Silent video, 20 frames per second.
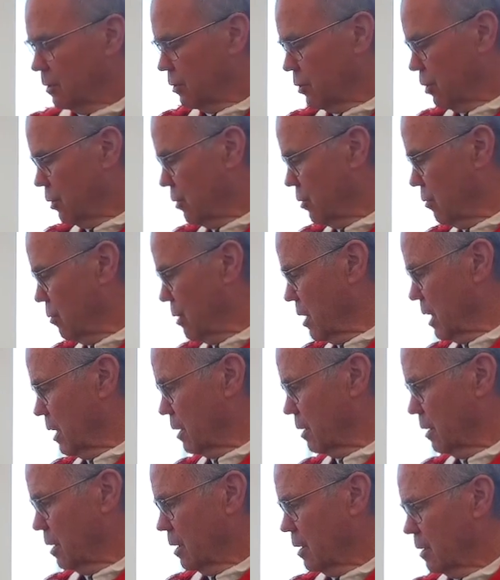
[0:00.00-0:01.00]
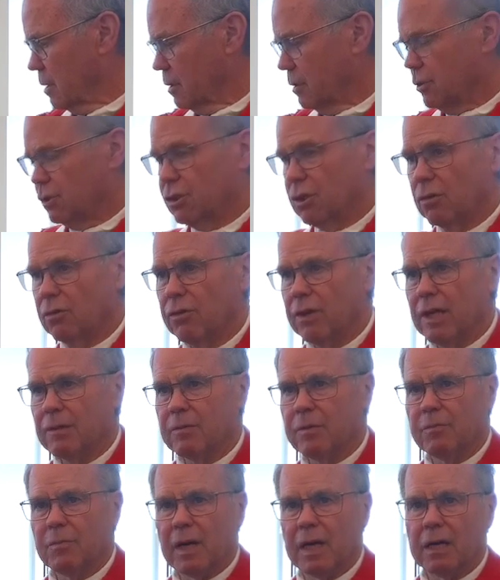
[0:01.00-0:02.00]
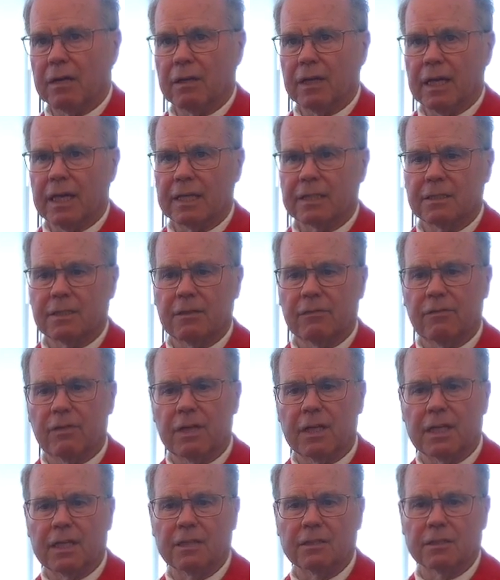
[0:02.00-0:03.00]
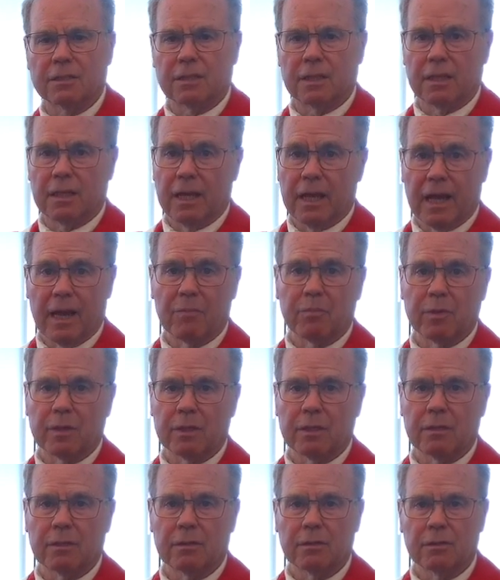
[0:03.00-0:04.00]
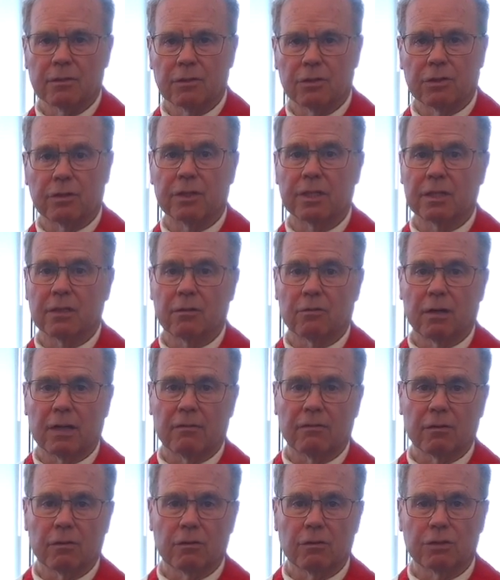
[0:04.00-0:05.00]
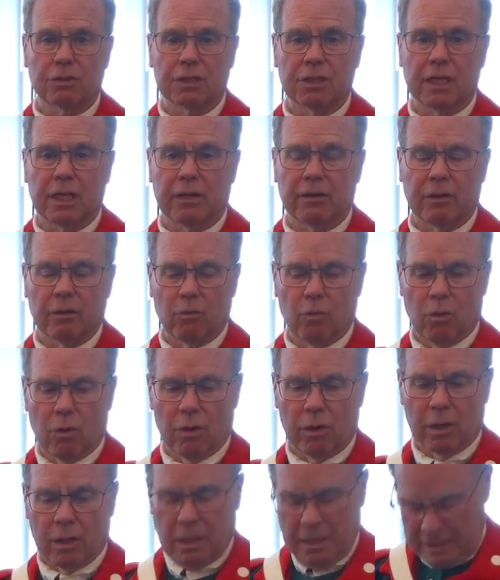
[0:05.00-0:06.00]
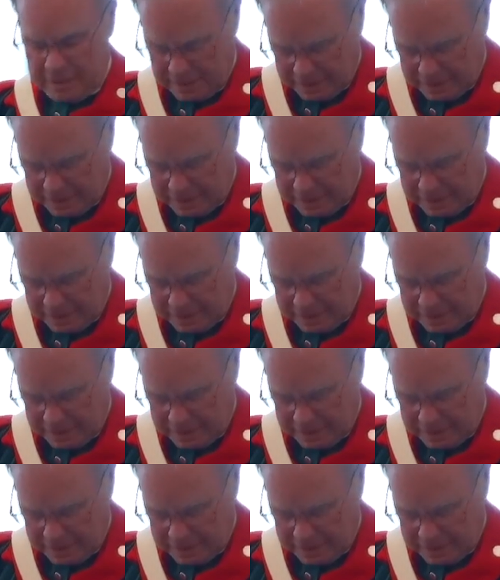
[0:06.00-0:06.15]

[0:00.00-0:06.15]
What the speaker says: to show them about activities that happened during the Revolutionary War.